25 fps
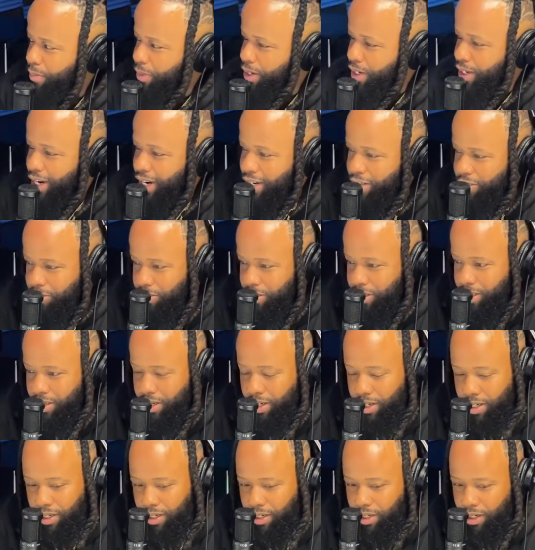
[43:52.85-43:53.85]
man, how'd you get
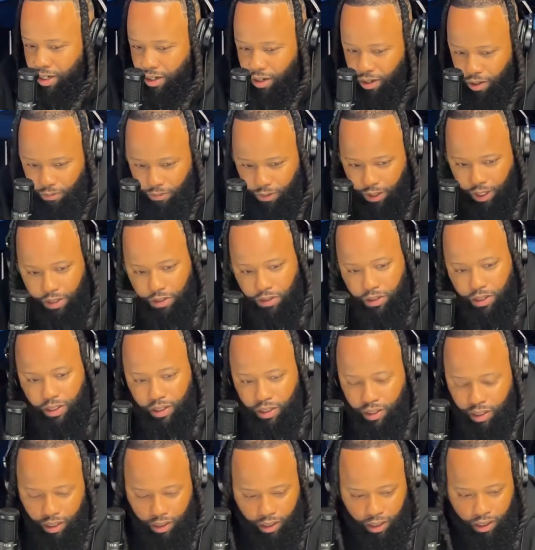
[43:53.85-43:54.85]
that kid that offer? How'd you
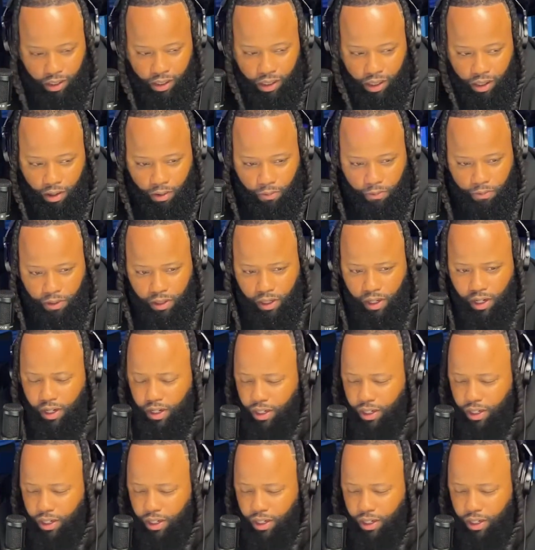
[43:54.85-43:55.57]
get that kid that offer?